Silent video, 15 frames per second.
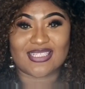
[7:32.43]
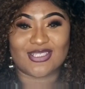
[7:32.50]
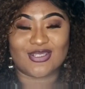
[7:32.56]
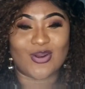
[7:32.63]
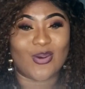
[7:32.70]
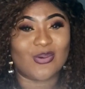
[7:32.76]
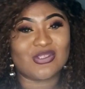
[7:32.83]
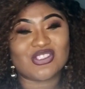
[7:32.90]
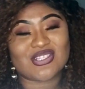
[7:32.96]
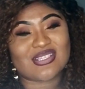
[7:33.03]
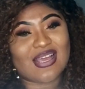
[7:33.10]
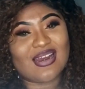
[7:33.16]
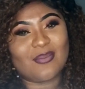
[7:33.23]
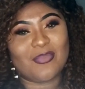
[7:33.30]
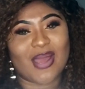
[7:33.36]
you know, just
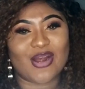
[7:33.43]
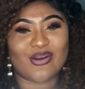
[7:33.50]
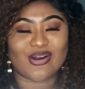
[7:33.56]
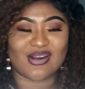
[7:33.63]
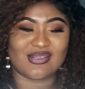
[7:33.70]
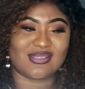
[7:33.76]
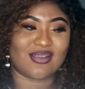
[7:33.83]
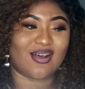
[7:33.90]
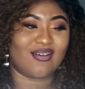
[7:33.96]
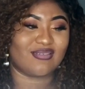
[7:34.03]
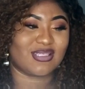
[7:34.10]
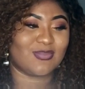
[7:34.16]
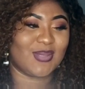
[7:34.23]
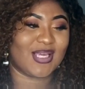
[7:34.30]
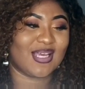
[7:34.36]
kind of better
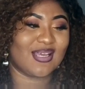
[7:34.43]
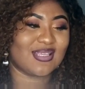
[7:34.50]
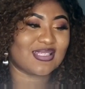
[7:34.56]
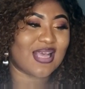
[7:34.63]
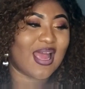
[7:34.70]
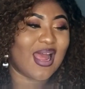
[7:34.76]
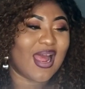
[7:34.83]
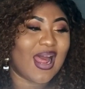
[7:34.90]
ourselves, because